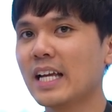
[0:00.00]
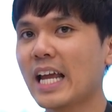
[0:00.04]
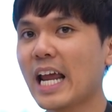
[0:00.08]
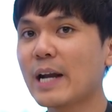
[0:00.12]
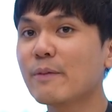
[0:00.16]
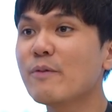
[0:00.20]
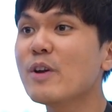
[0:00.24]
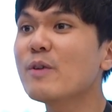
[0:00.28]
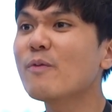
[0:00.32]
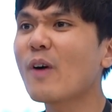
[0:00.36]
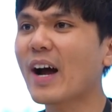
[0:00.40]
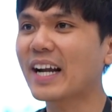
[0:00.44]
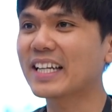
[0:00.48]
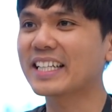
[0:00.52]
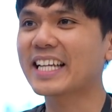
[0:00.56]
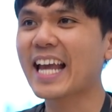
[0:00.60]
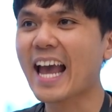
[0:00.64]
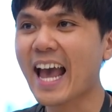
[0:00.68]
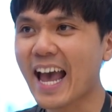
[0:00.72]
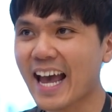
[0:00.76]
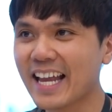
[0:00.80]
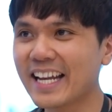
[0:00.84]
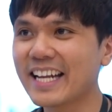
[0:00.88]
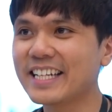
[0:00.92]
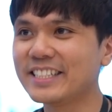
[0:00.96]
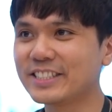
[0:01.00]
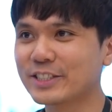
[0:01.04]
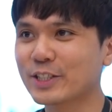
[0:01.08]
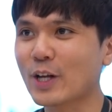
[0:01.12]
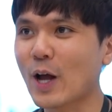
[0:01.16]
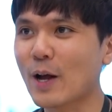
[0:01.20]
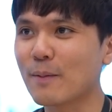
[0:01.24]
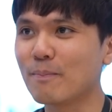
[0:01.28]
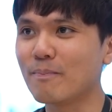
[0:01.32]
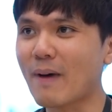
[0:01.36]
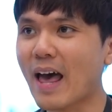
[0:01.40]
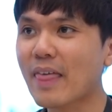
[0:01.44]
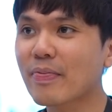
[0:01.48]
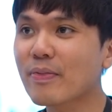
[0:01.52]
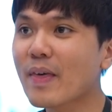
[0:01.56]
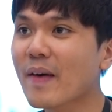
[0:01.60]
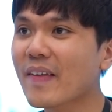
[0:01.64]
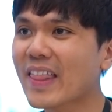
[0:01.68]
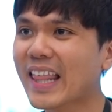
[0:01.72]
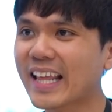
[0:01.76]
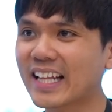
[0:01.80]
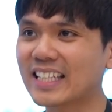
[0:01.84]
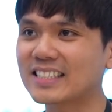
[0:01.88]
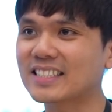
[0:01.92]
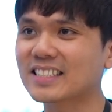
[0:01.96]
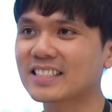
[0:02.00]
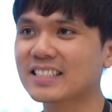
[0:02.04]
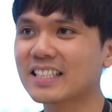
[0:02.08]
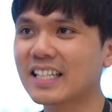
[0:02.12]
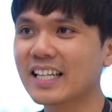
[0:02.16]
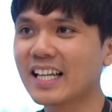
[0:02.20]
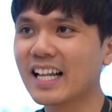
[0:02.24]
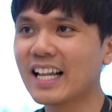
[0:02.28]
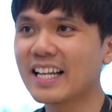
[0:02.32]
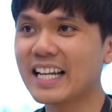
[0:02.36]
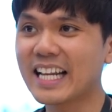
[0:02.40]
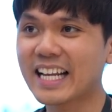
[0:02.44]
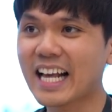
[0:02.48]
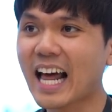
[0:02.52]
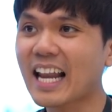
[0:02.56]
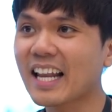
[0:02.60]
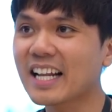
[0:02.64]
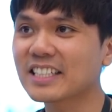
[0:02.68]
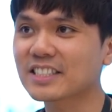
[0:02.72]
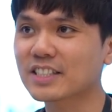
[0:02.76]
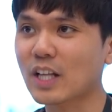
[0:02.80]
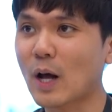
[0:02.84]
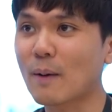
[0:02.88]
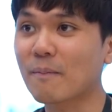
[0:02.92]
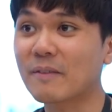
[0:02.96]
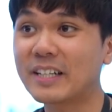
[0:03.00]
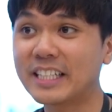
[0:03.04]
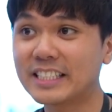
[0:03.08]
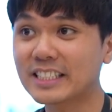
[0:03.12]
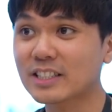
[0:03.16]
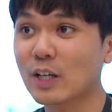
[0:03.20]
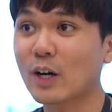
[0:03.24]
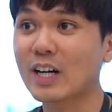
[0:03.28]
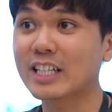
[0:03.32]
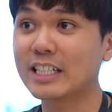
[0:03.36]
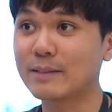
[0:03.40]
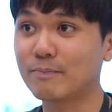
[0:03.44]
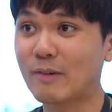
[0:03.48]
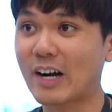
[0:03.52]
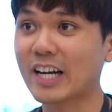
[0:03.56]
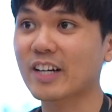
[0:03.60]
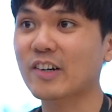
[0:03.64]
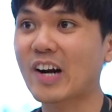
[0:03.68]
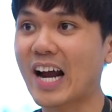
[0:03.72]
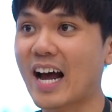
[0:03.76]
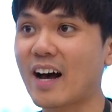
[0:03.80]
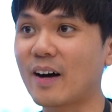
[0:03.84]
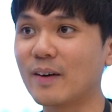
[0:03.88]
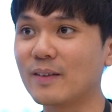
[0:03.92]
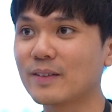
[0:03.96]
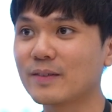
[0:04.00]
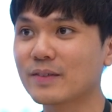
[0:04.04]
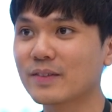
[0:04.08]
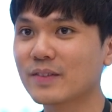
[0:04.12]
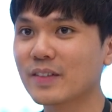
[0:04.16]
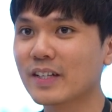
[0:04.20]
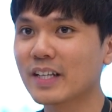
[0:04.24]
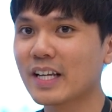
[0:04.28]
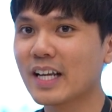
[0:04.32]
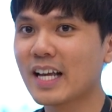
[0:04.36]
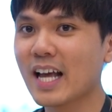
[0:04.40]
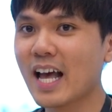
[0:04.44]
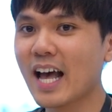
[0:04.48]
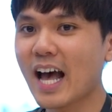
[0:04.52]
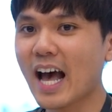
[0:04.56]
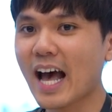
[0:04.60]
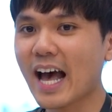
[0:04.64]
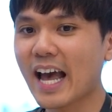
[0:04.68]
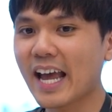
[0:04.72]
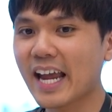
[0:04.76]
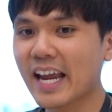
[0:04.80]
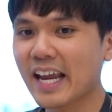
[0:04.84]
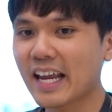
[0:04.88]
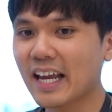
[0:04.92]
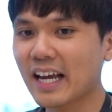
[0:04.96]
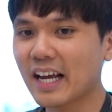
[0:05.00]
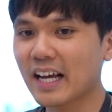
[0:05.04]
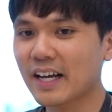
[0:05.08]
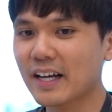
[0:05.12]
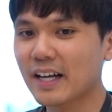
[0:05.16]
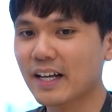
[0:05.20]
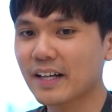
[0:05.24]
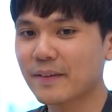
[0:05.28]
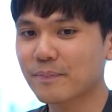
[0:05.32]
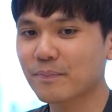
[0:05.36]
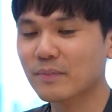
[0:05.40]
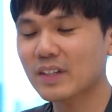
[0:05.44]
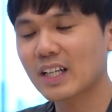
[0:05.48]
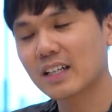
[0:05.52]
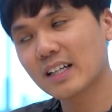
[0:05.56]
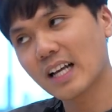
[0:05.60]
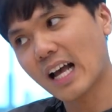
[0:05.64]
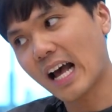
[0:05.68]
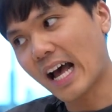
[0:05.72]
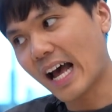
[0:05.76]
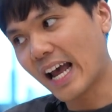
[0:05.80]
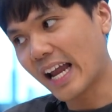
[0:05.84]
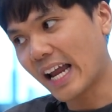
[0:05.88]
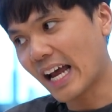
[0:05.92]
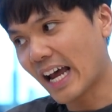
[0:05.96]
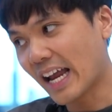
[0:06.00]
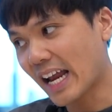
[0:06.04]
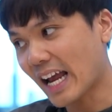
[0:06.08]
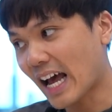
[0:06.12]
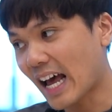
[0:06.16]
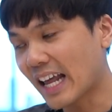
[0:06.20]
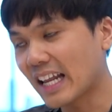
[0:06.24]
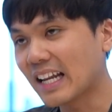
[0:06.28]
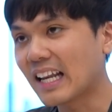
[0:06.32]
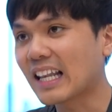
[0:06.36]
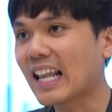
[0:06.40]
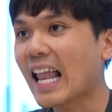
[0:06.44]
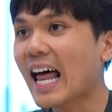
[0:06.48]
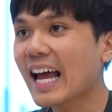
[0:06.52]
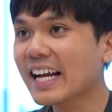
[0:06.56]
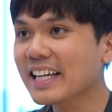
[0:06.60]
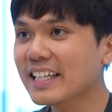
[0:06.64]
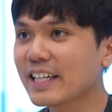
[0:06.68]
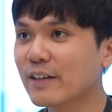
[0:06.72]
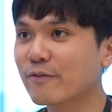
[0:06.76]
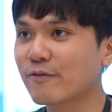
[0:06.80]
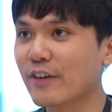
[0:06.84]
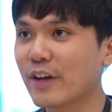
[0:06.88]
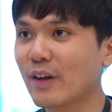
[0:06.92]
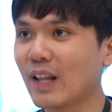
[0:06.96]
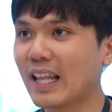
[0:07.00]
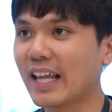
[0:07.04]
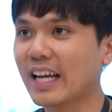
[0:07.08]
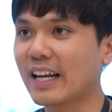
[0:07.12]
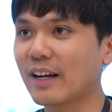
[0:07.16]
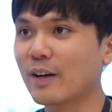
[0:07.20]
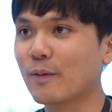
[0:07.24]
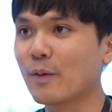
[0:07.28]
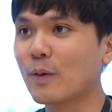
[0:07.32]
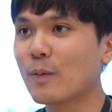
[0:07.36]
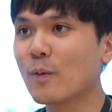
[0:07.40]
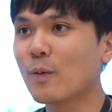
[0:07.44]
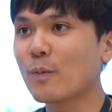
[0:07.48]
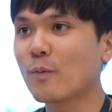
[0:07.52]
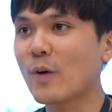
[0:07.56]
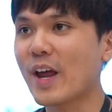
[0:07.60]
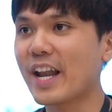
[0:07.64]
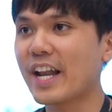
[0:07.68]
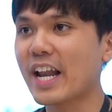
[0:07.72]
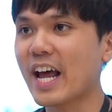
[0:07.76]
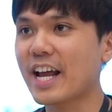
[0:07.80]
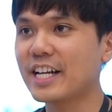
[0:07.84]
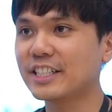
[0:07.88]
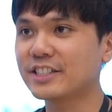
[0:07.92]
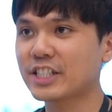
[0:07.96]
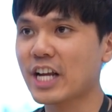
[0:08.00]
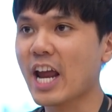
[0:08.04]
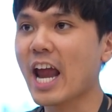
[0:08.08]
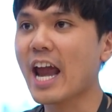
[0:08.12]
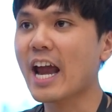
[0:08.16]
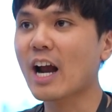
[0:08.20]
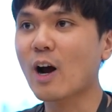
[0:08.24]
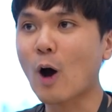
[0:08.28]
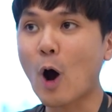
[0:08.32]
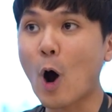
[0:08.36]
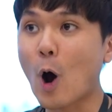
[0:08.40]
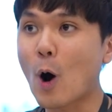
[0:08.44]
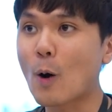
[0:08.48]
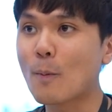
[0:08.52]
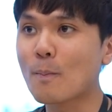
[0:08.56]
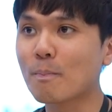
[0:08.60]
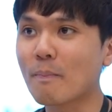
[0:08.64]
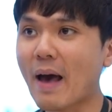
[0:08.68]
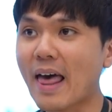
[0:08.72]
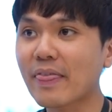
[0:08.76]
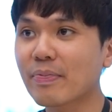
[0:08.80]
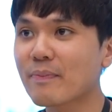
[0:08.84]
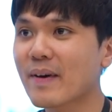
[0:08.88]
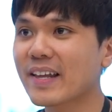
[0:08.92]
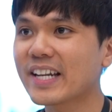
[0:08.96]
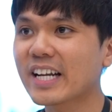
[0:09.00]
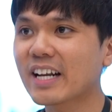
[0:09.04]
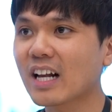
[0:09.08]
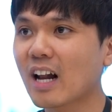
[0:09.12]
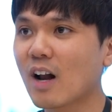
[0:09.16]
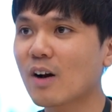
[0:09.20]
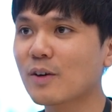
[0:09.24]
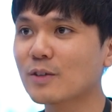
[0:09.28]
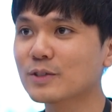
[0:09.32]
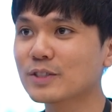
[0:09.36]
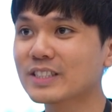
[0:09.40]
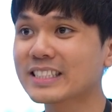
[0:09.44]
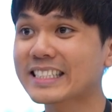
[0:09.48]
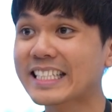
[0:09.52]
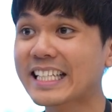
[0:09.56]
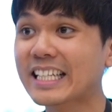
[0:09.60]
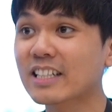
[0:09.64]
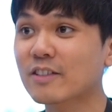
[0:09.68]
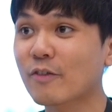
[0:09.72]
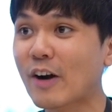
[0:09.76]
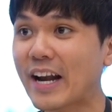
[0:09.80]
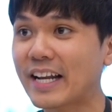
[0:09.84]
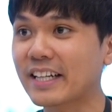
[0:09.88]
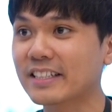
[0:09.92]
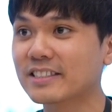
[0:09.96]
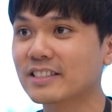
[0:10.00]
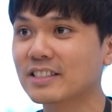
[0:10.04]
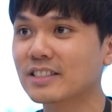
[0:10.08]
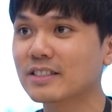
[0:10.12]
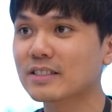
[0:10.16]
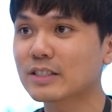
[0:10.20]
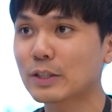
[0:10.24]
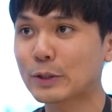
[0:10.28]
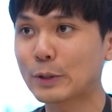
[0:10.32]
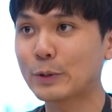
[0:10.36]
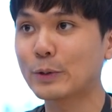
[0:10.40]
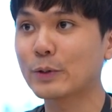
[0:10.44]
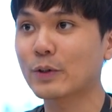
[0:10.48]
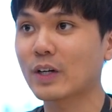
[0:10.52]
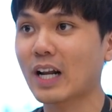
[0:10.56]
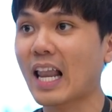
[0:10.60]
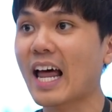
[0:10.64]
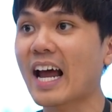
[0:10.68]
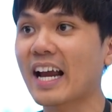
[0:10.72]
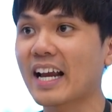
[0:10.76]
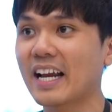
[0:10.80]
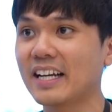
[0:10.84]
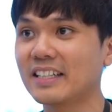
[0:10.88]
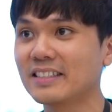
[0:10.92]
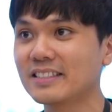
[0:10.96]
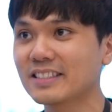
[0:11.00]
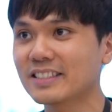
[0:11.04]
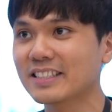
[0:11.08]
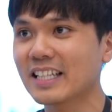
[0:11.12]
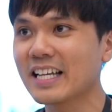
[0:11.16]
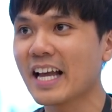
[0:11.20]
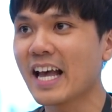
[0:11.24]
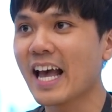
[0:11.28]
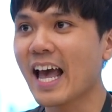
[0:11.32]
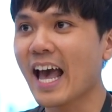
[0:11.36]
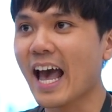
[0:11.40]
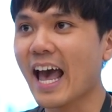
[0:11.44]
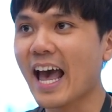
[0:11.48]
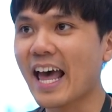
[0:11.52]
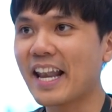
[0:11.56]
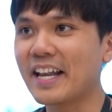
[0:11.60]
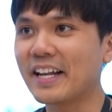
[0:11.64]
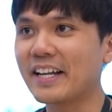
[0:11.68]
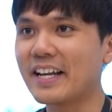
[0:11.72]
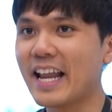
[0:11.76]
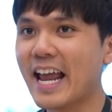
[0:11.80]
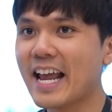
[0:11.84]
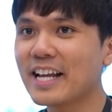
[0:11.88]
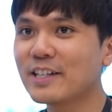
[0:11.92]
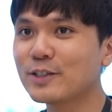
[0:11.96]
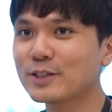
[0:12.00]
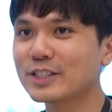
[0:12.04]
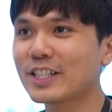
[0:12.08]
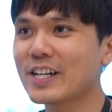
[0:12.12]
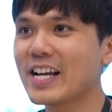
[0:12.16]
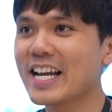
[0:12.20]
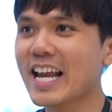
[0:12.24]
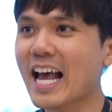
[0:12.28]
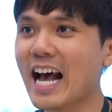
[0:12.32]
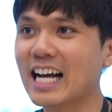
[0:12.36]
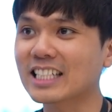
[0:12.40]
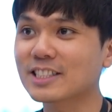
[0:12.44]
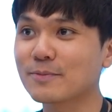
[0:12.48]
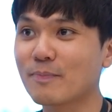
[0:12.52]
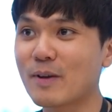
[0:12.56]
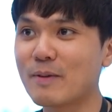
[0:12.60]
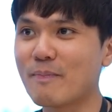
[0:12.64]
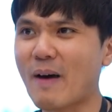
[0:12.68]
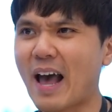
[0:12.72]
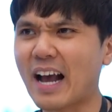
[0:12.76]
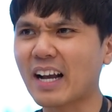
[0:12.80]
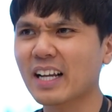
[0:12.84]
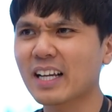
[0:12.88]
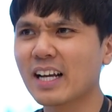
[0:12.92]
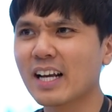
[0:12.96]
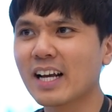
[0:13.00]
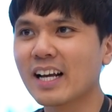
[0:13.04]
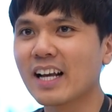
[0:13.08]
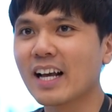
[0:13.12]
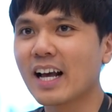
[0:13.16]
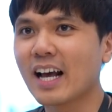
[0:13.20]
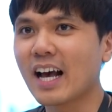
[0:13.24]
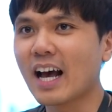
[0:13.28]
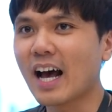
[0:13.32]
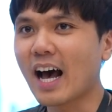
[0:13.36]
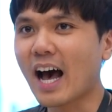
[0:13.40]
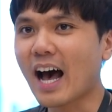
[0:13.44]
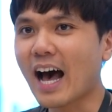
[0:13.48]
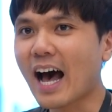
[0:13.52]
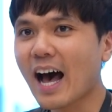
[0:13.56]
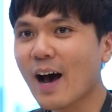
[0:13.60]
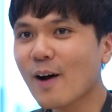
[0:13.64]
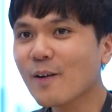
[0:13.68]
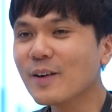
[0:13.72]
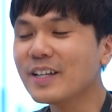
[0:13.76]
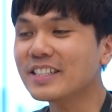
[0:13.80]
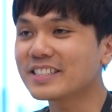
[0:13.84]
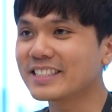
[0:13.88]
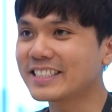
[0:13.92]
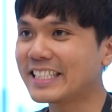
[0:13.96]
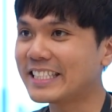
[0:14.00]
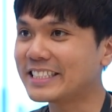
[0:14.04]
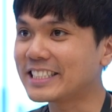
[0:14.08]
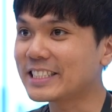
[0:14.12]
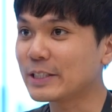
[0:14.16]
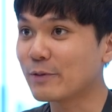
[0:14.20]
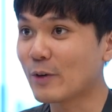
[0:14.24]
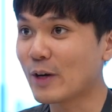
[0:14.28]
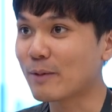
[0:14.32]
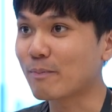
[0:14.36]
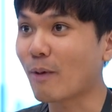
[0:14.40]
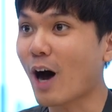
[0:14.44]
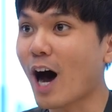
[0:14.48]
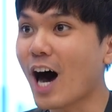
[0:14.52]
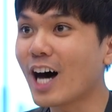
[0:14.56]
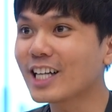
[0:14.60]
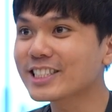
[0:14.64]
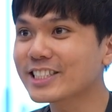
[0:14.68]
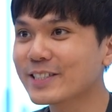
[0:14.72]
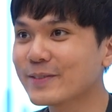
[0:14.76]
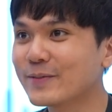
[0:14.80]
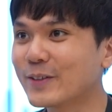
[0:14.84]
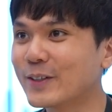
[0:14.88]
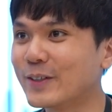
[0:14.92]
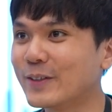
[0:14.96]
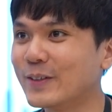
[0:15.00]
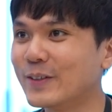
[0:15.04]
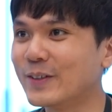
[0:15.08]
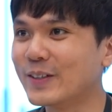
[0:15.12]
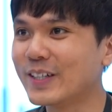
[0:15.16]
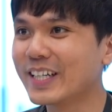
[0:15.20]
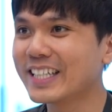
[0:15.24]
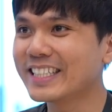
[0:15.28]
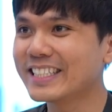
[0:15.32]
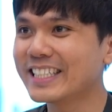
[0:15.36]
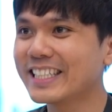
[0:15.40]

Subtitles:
everyone can enjoy mathematics regardless of his or her background. I like the feeling when I share all mathematical secrets to clients and they usually ask me back, how is this even possible?